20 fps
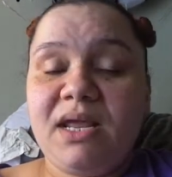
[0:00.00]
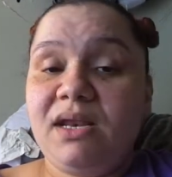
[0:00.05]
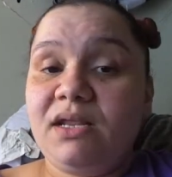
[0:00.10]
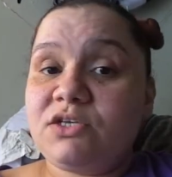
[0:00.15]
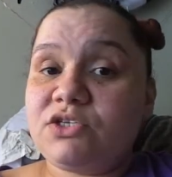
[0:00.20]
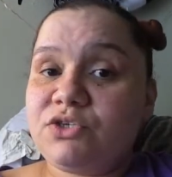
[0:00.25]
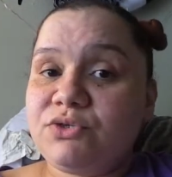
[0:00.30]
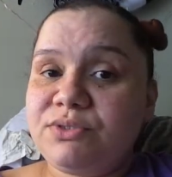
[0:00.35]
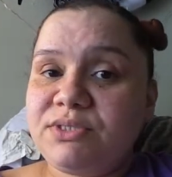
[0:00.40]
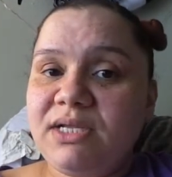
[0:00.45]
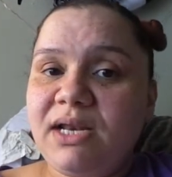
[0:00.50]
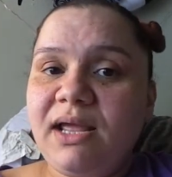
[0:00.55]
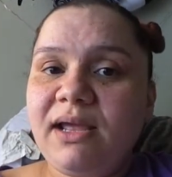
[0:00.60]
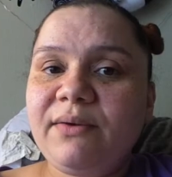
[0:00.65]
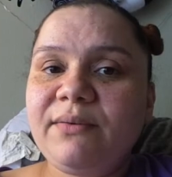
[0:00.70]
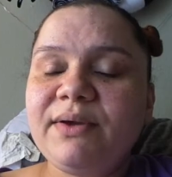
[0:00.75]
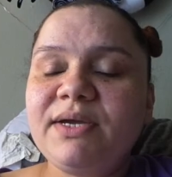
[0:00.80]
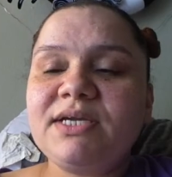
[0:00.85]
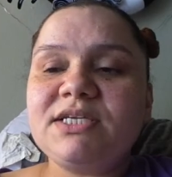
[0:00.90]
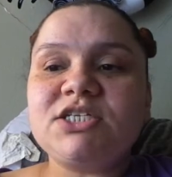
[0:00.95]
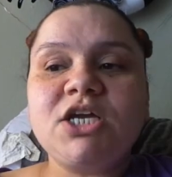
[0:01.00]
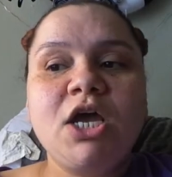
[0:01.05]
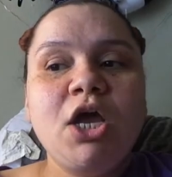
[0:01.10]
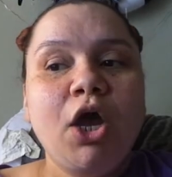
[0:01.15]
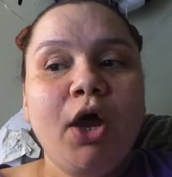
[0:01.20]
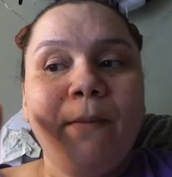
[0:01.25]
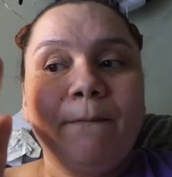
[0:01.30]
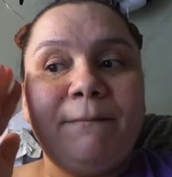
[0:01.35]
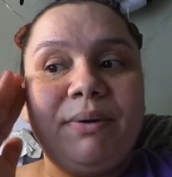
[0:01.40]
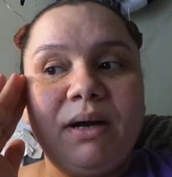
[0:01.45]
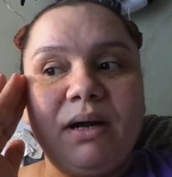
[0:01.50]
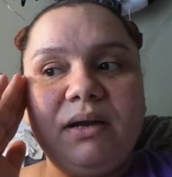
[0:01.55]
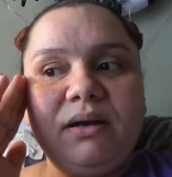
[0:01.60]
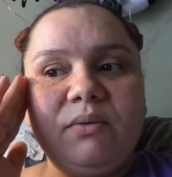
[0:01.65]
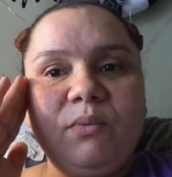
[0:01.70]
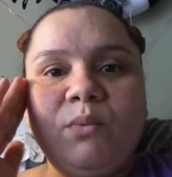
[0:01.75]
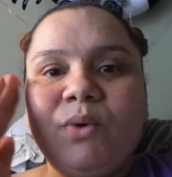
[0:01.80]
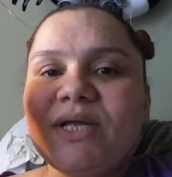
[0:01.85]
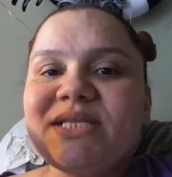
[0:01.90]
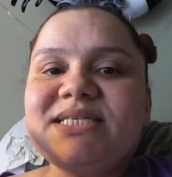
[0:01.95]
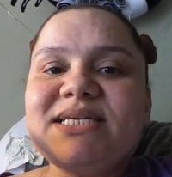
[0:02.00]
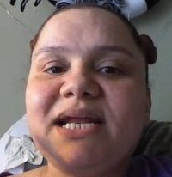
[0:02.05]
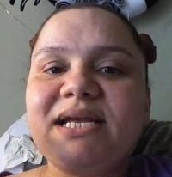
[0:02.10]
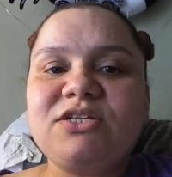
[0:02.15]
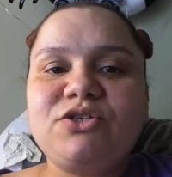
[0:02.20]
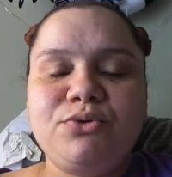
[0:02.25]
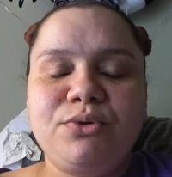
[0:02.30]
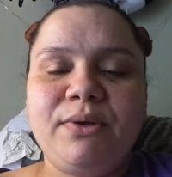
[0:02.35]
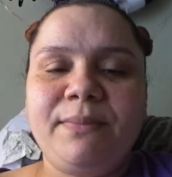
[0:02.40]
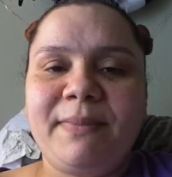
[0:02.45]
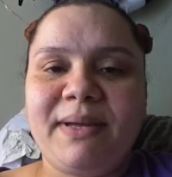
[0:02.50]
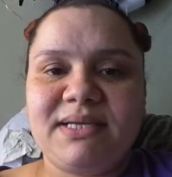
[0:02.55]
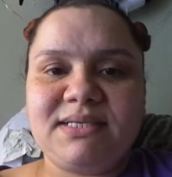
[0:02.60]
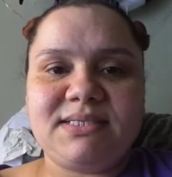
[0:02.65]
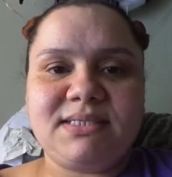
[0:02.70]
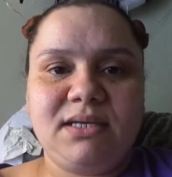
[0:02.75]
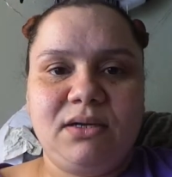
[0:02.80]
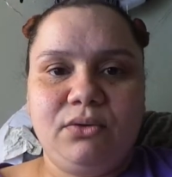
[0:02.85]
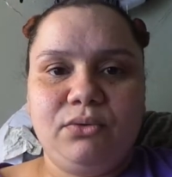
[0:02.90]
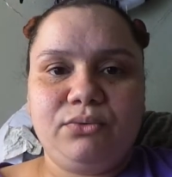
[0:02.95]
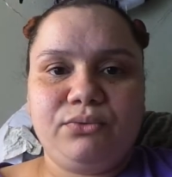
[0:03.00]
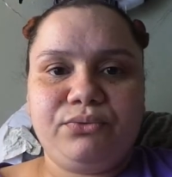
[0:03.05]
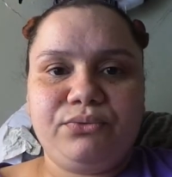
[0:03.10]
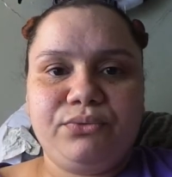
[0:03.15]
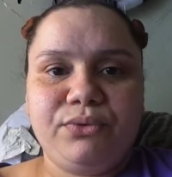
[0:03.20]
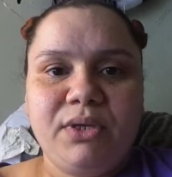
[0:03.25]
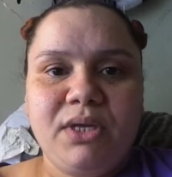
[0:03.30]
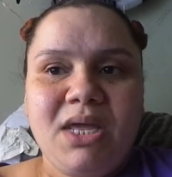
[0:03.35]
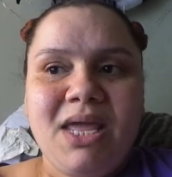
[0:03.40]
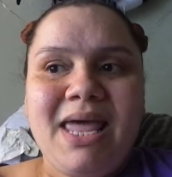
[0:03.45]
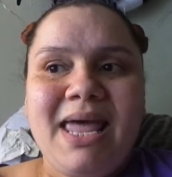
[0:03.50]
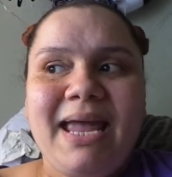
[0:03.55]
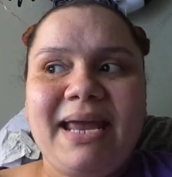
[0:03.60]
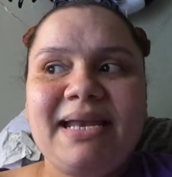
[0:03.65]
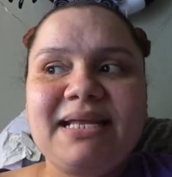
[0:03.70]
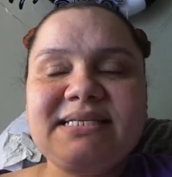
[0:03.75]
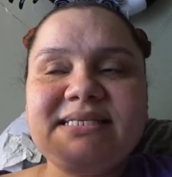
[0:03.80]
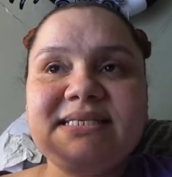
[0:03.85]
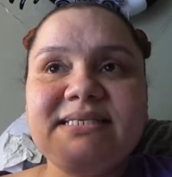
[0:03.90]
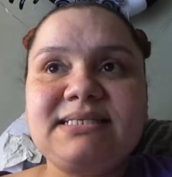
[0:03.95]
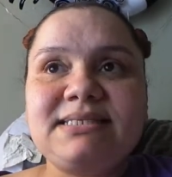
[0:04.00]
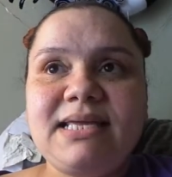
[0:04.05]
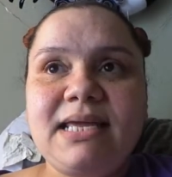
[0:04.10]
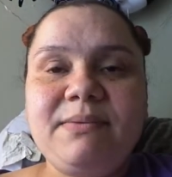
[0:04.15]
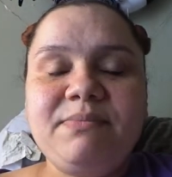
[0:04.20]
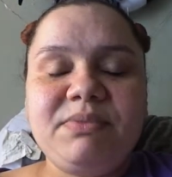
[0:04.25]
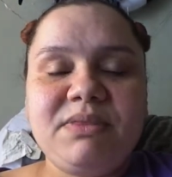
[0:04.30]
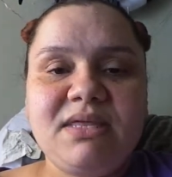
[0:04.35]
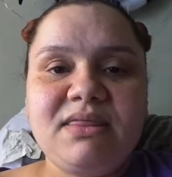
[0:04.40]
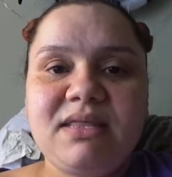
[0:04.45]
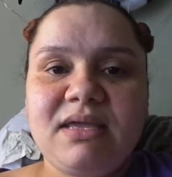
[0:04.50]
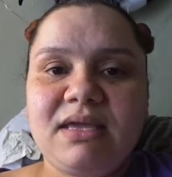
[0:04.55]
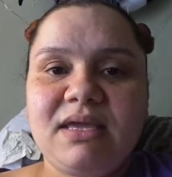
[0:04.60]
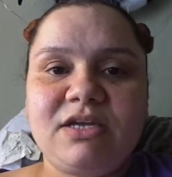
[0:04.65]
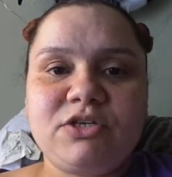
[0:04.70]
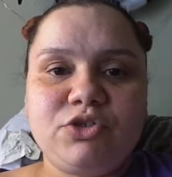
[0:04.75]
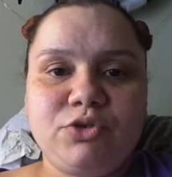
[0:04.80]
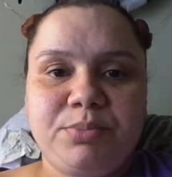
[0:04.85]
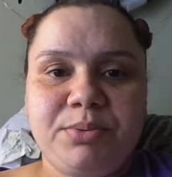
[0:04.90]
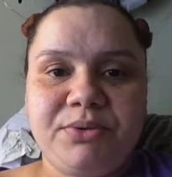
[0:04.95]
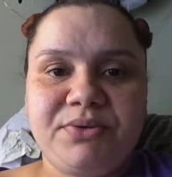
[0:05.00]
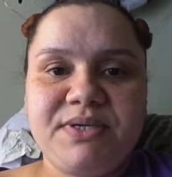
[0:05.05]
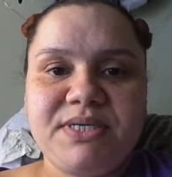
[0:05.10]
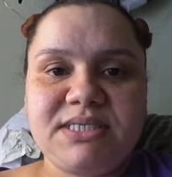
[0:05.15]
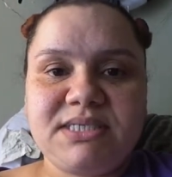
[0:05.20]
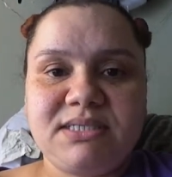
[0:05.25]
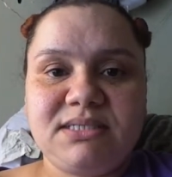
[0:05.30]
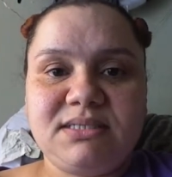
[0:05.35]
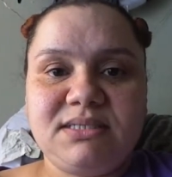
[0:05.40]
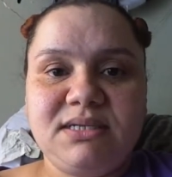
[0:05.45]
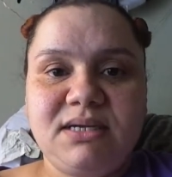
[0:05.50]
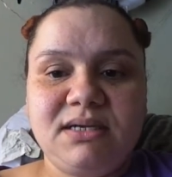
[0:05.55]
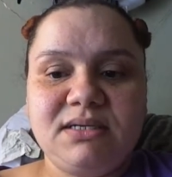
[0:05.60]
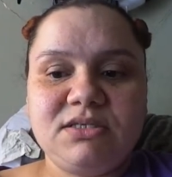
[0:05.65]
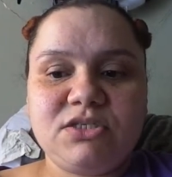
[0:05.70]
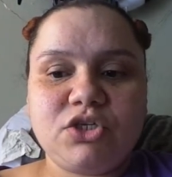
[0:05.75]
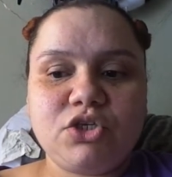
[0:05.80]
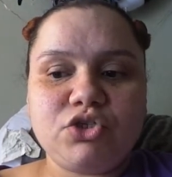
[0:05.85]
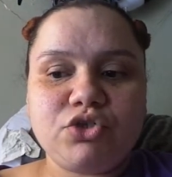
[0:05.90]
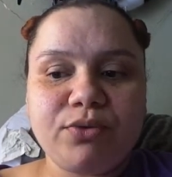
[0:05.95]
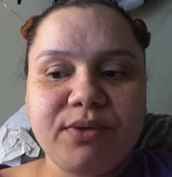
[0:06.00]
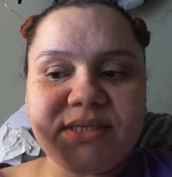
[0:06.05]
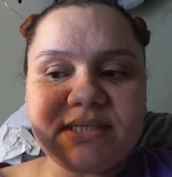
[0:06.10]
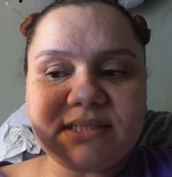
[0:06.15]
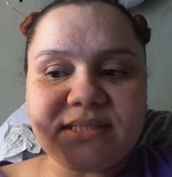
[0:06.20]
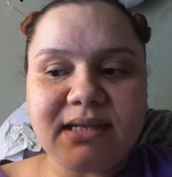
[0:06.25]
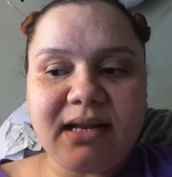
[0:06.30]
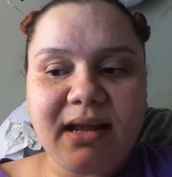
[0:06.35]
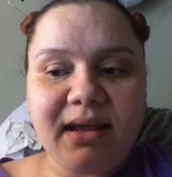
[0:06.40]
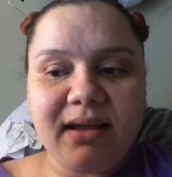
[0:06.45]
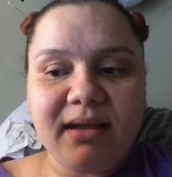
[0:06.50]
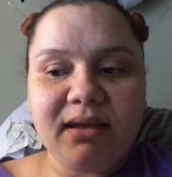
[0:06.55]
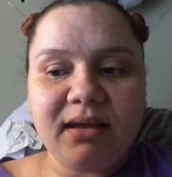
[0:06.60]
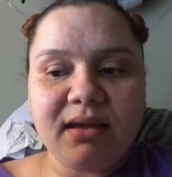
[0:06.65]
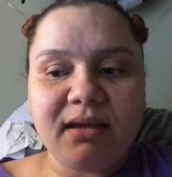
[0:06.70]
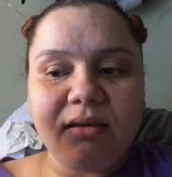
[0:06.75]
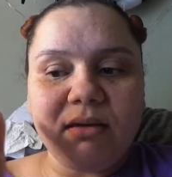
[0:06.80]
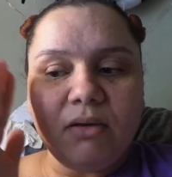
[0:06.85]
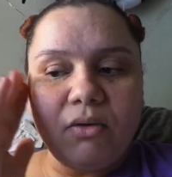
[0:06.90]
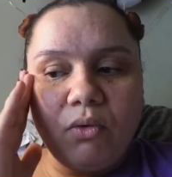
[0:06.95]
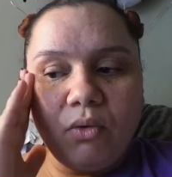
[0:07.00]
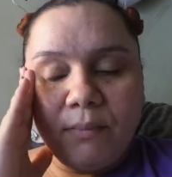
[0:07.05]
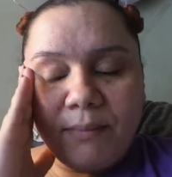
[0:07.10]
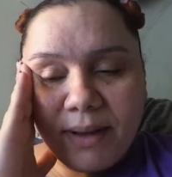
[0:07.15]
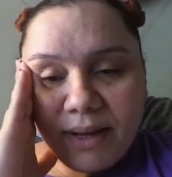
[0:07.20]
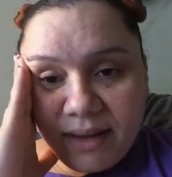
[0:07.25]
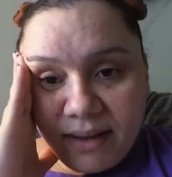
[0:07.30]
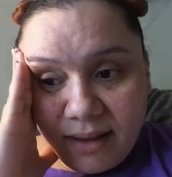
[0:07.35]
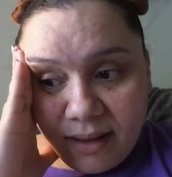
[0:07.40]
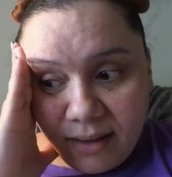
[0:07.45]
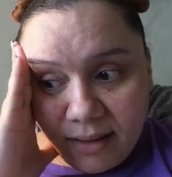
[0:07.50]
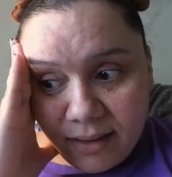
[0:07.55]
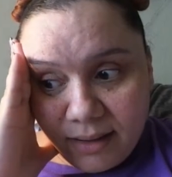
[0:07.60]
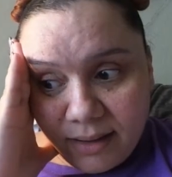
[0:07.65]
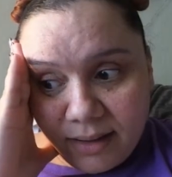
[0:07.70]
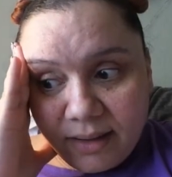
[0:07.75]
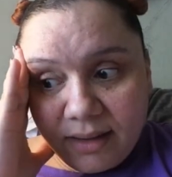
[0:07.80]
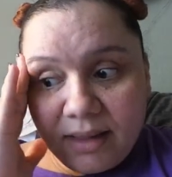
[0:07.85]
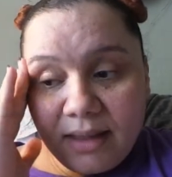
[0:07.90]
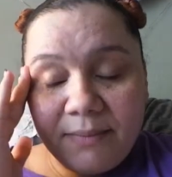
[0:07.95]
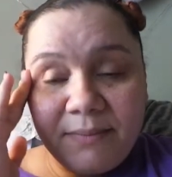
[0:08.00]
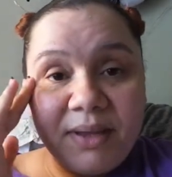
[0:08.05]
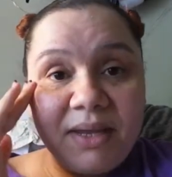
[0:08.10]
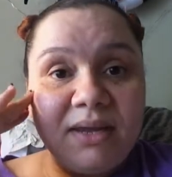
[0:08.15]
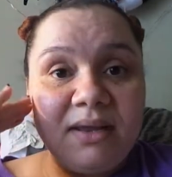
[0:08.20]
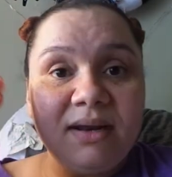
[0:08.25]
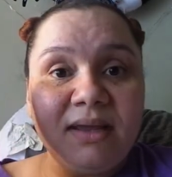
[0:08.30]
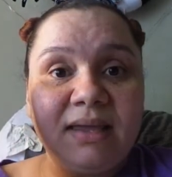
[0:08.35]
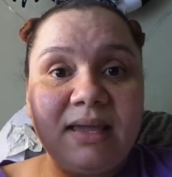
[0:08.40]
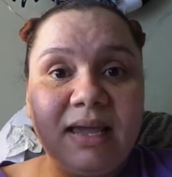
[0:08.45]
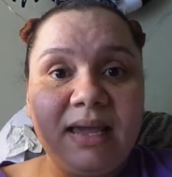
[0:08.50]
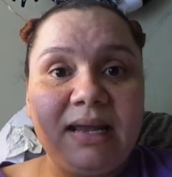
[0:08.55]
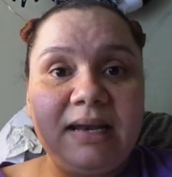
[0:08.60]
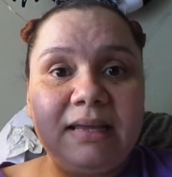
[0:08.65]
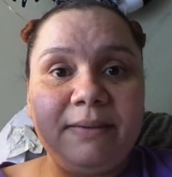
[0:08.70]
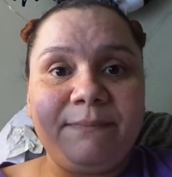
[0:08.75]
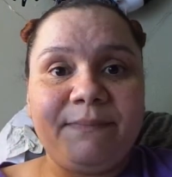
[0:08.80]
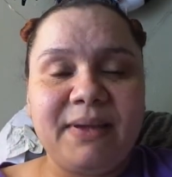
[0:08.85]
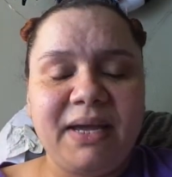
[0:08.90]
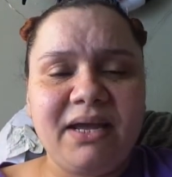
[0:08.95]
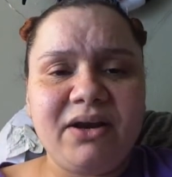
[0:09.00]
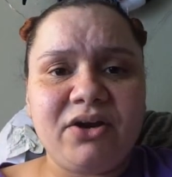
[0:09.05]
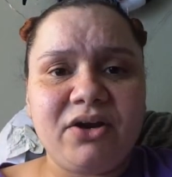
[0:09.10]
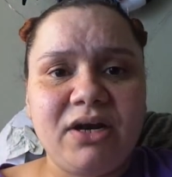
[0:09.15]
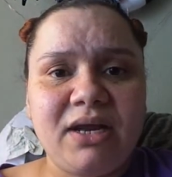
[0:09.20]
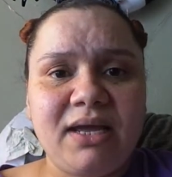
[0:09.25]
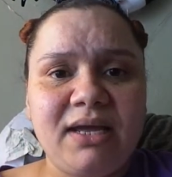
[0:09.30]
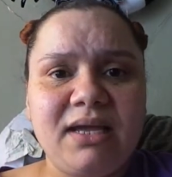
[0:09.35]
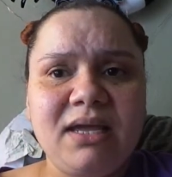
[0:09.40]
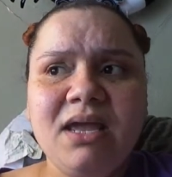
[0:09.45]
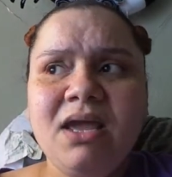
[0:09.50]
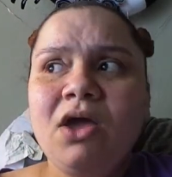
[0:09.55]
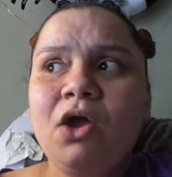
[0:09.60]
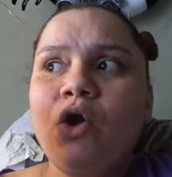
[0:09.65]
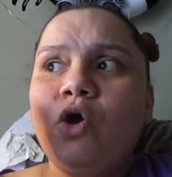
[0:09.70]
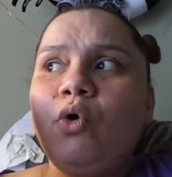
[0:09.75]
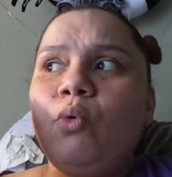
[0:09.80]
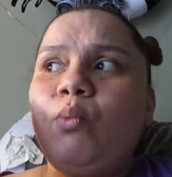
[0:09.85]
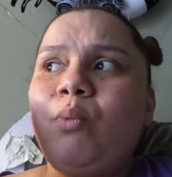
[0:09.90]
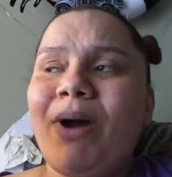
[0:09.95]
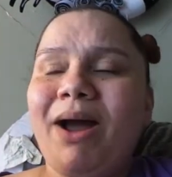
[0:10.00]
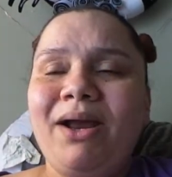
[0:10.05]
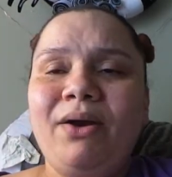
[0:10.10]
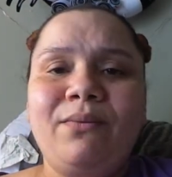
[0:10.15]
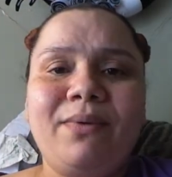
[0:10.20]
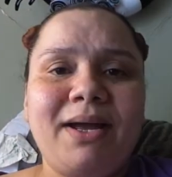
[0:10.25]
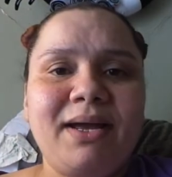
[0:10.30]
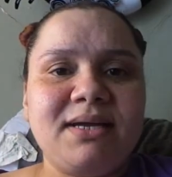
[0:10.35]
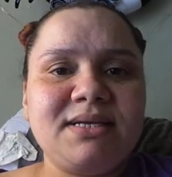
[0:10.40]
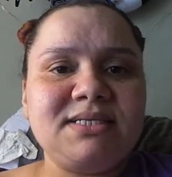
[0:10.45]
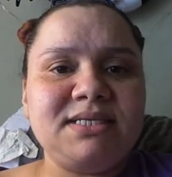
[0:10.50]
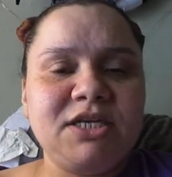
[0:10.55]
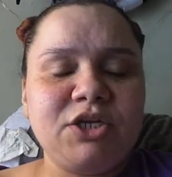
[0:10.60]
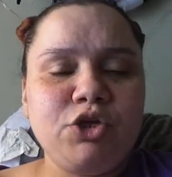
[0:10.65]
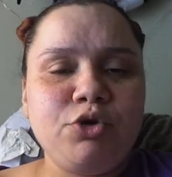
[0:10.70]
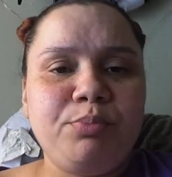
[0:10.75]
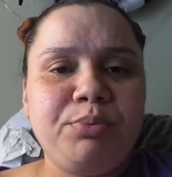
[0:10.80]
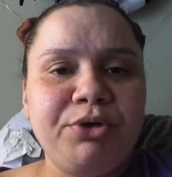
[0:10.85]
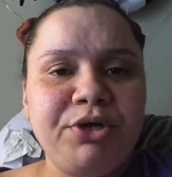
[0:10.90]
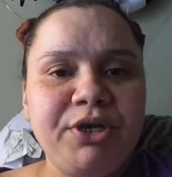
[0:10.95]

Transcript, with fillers: And excuse the language, but what did I do to myself? And it's the same thing that gastroparesis does. So it's like, oh my God, like, am I gonna get any better? Like, why do I continue